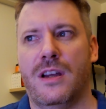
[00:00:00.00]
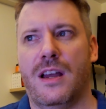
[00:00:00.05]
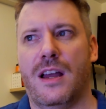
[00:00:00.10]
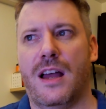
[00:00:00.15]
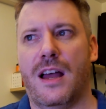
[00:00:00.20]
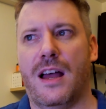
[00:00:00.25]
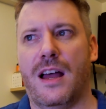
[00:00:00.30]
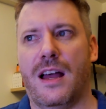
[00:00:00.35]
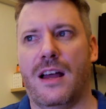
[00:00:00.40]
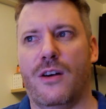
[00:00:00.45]

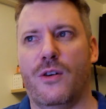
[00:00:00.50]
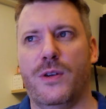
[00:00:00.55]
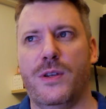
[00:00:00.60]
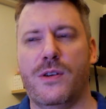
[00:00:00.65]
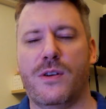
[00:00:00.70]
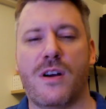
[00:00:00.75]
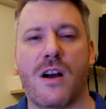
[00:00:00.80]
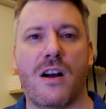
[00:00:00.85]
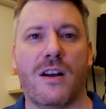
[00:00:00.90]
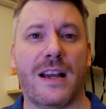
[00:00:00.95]
uh, or
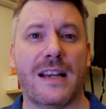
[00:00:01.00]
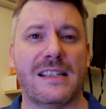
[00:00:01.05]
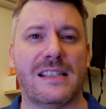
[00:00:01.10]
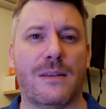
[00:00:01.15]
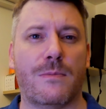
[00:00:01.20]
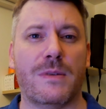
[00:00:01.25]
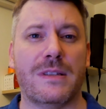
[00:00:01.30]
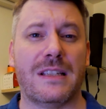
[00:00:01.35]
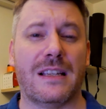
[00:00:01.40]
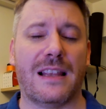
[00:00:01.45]
you can't get
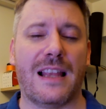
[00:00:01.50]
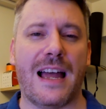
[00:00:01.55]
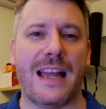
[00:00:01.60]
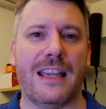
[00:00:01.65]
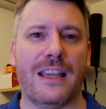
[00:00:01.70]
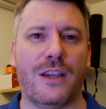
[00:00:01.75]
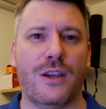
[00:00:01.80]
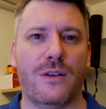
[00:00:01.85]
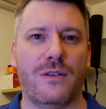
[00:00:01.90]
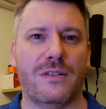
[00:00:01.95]
someone to
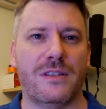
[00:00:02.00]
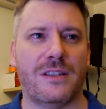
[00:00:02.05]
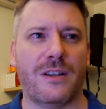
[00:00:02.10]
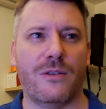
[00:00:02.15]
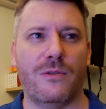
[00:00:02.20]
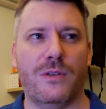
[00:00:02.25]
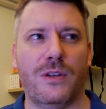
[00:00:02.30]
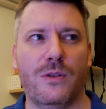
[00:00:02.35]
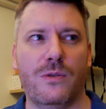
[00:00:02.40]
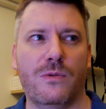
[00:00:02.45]
like you, so
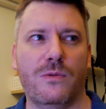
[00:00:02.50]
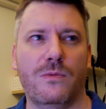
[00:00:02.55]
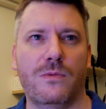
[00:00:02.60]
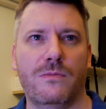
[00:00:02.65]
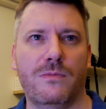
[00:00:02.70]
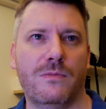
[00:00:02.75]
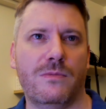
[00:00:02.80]
you